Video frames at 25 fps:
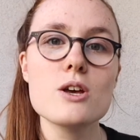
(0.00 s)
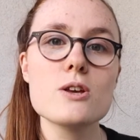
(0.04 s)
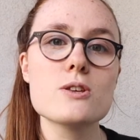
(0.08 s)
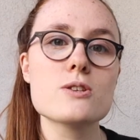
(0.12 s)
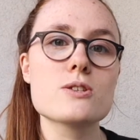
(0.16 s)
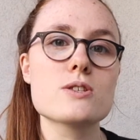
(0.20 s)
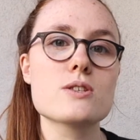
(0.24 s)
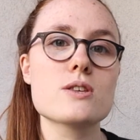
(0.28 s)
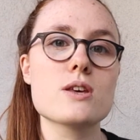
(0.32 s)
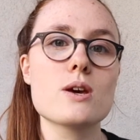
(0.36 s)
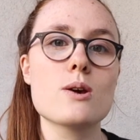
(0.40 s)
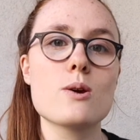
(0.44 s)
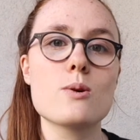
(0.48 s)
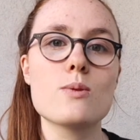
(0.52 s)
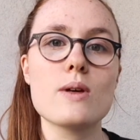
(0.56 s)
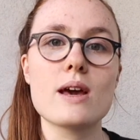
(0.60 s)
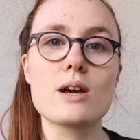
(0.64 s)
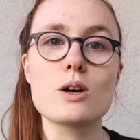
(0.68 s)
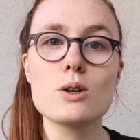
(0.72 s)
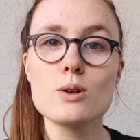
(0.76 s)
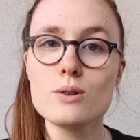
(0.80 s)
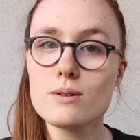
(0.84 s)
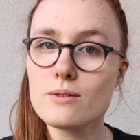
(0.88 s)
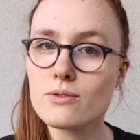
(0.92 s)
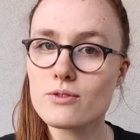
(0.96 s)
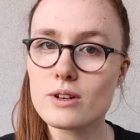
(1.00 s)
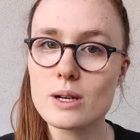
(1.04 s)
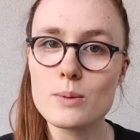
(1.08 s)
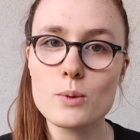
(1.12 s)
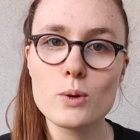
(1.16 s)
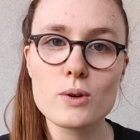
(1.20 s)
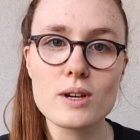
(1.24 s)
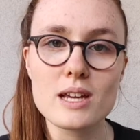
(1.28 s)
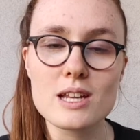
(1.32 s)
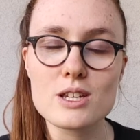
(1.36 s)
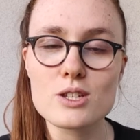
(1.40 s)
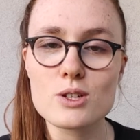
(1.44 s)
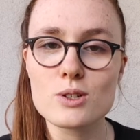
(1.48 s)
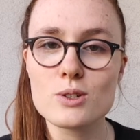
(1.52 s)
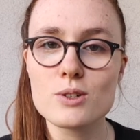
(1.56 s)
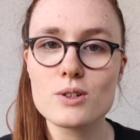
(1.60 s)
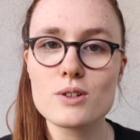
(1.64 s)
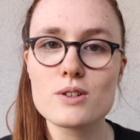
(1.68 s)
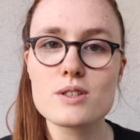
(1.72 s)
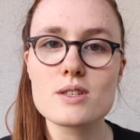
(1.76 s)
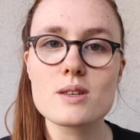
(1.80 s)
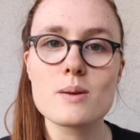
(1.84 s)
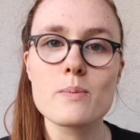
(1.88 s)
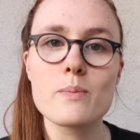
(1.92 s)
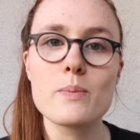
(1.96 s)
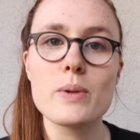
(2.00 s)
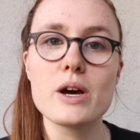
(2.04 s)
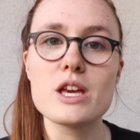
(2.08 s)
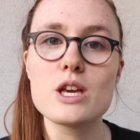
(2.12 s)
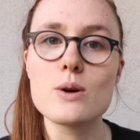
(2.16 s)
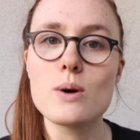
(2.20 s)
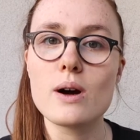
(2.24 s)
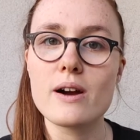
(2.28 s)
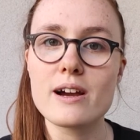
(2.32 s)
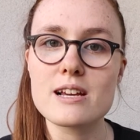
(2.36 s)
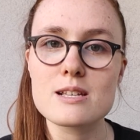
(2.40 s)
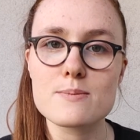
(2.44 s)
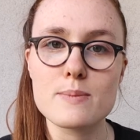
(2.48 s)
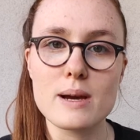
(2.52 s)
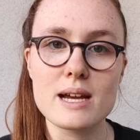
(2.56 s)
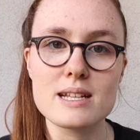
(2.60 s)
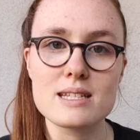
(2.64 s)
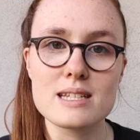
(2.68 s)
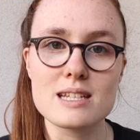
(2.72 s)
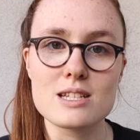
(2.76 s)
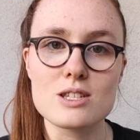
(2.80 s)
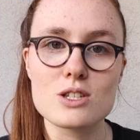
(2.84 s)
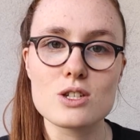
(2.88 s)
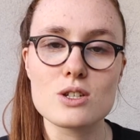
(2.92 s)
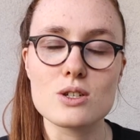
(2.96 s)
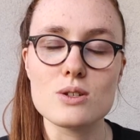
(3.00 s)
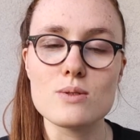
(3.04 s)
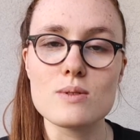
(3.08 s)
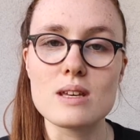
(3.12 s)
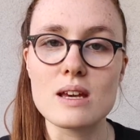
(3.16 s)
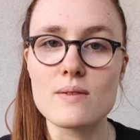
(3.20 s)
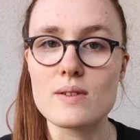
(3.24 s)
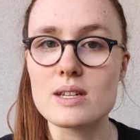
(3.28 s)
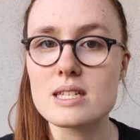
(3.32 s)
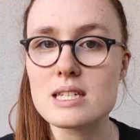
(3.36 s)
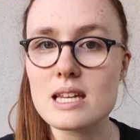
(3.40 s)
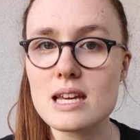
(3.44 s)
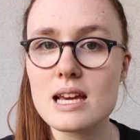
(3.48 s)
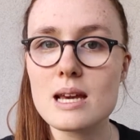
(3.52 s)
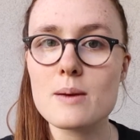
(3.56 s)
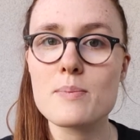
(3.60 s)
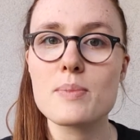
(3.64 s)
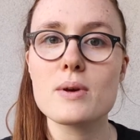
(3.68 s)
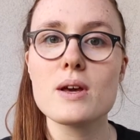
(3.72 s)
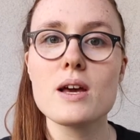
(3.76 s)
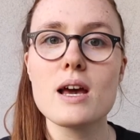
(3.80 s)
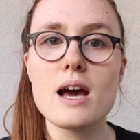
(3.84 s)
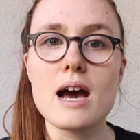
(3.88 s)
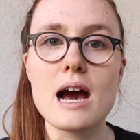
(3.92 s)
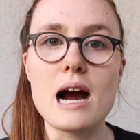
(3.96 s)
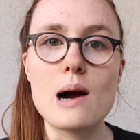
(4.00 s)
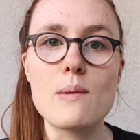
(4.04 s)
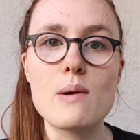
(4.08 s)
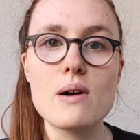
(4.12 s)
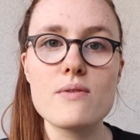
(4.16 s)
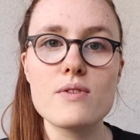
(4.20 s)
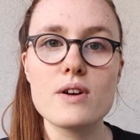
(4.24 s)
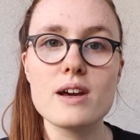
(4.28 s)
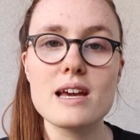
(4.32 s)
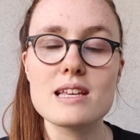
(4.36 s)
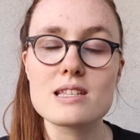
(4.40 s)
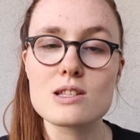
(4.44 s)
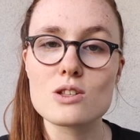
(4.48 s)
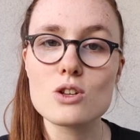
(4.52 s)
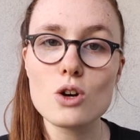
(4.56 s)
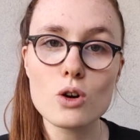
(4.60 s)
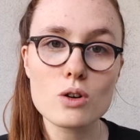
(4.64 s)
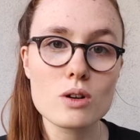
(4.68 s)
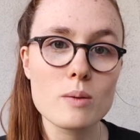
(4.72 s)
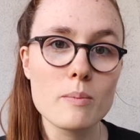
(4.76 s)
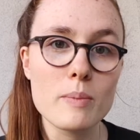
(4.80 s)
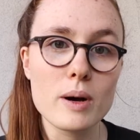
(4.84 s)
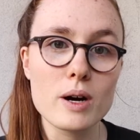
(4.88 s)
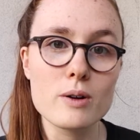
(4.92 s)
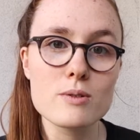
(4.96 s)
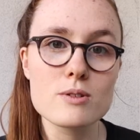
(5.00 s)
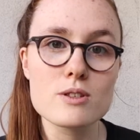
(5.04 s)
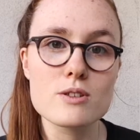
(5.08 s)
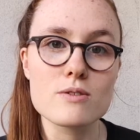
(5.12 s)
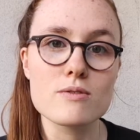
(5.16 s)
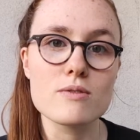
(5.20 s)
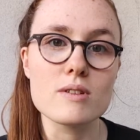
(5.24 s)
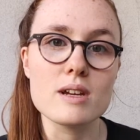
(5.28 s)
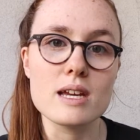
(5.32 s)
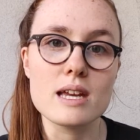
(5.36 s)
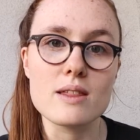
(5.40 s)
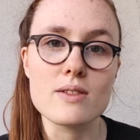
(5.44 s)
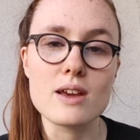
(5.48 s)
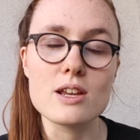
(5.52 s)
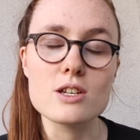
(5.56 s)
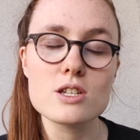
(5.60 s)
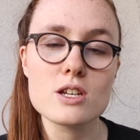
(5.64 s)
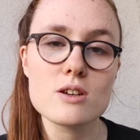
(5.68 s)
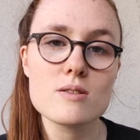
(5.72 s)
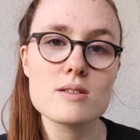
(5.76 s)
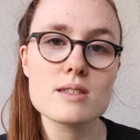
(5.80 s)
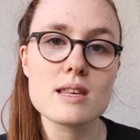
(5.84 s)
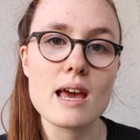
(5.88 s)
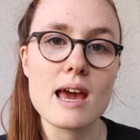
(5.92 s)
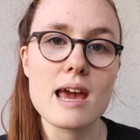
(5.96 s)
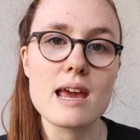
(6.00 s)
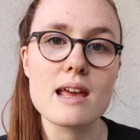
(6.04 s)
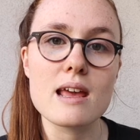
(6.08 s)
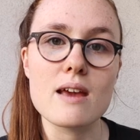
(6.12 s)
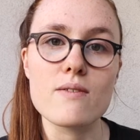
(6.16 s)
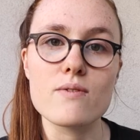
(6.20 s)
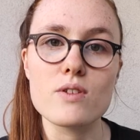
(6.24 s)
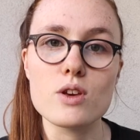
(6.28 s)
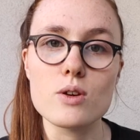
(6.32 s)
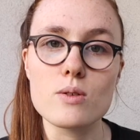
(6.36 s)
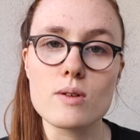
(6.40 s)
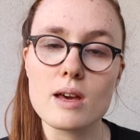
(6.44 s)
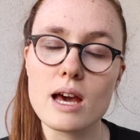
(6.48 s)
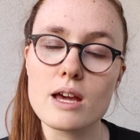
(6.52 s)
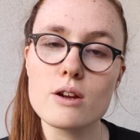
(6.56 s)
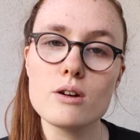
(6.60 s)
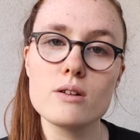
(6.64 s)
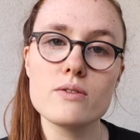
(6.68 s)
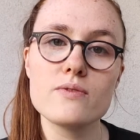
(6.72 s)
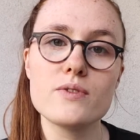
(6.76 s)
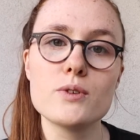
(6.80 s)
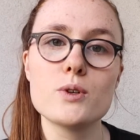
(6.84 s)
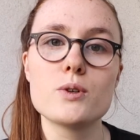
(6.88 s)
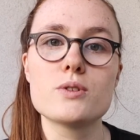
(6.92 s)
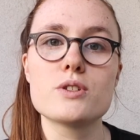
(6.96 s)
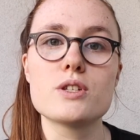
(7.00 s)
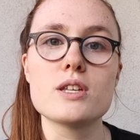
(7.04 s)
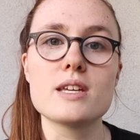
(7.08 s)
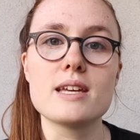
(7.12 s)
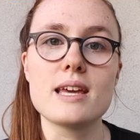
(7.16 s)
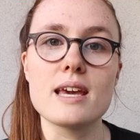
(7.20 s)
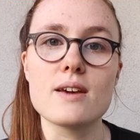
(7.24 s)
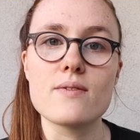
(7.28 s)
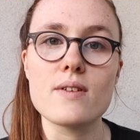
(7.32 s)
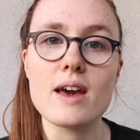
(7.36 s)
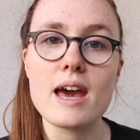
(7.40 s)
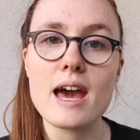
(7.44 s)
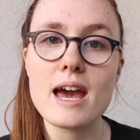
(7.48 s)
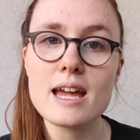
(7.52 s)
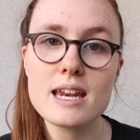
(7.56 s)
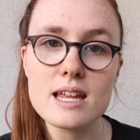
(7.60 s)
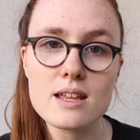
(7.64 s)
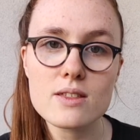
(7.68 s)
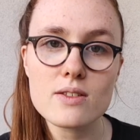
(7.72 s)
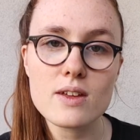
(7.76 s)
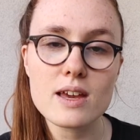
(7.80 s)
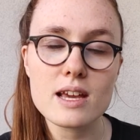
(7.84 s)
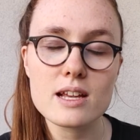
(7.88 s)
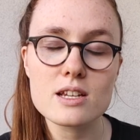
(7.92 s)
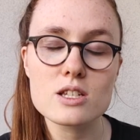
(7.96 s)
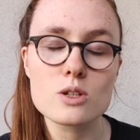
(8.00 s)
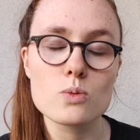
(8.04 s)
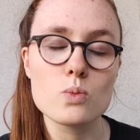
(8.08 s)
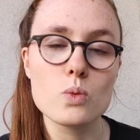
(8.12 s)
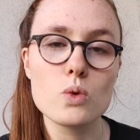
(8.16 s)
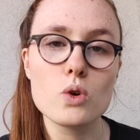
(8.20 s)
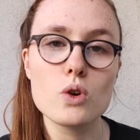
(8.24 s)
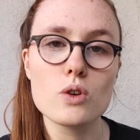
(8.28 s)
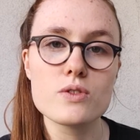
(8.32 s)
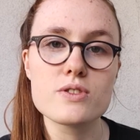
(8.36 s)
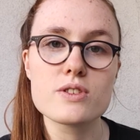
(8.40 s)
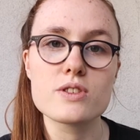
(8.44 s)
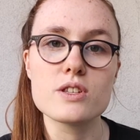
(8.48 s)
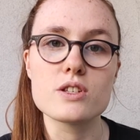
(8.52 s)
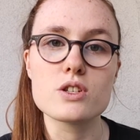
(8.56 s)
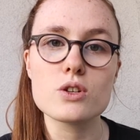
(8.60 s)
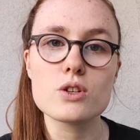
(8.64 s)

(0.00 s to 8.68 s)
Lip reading: So they're called free walking tours, but you are expected to give a tip. However, it's not compulsory. They do say if you cannot afford to give anything towards the